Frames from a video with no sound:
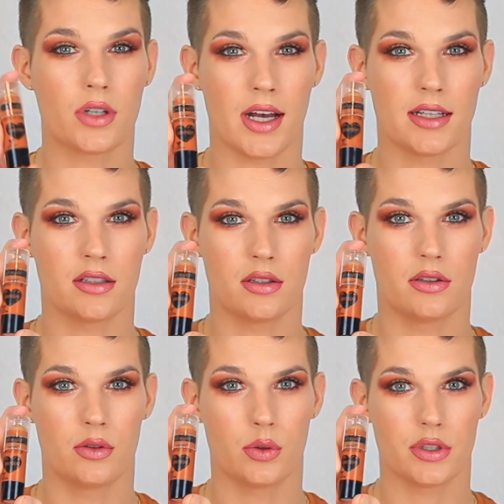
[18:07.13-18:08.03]

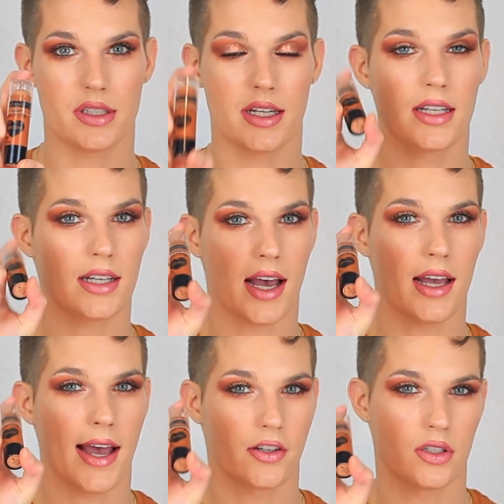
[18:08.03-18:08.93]
contour stick, I
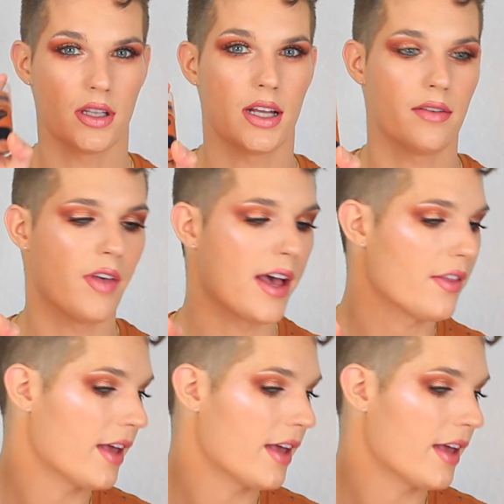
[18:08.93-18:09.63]
actually love that.